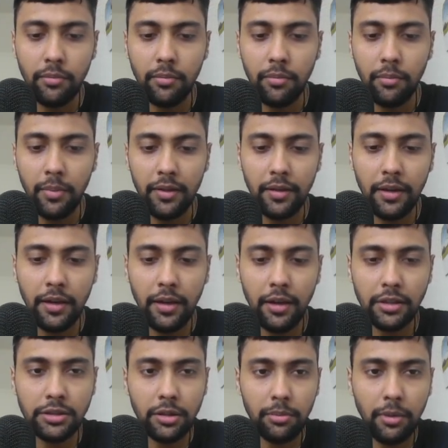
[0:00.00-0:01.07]
basically
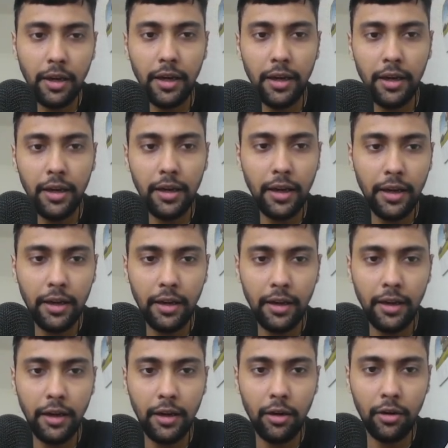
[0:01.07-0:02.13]
customer ID, right?
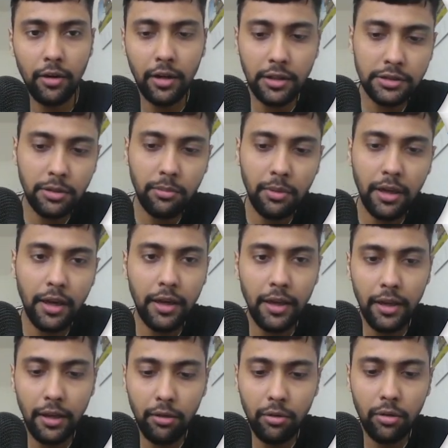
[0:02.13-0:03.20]
A.customer ID
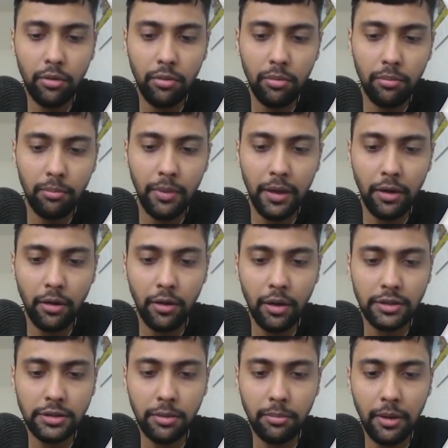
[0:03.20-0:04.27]
equal to
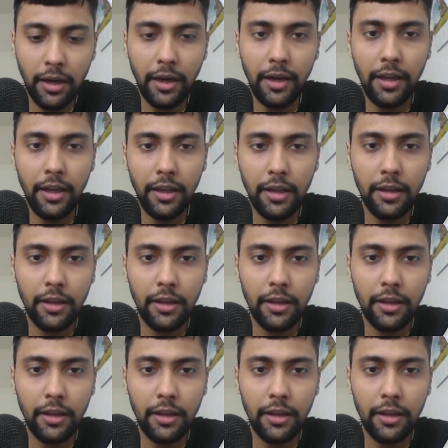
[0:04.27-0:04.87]
B.customer ID.